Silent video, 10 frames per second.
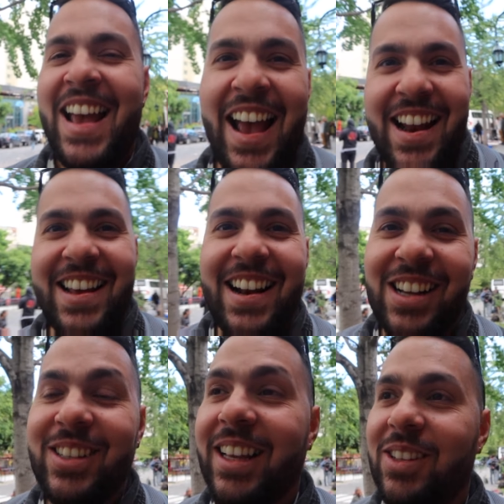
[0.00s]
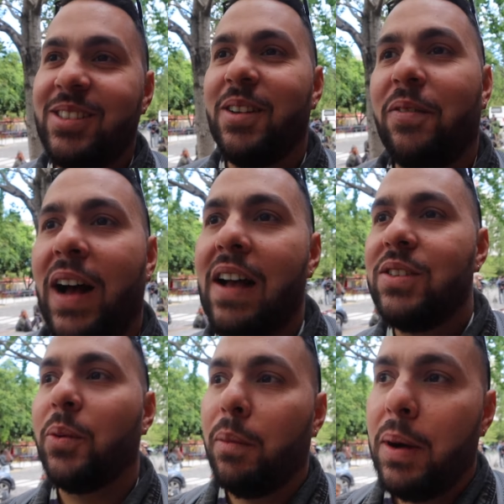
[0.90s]
and it actually closes at five,
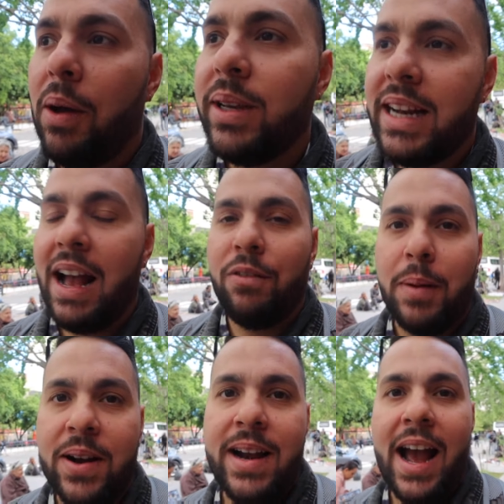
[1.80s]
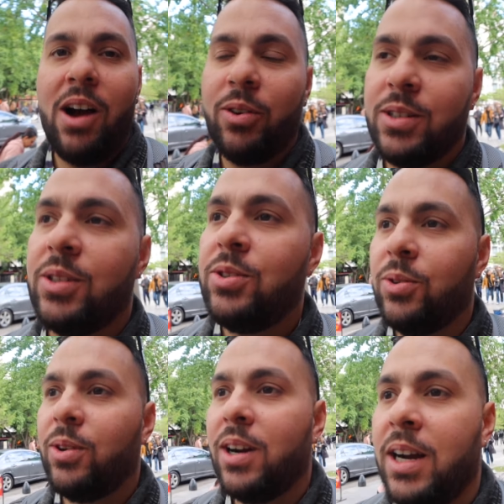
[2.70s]
so we're probably gonna have about an hour to
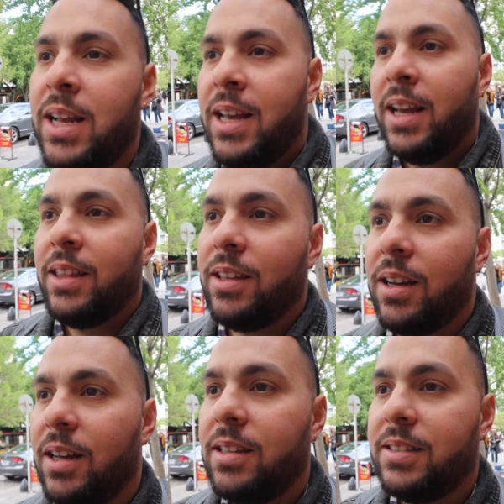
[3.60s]
tour the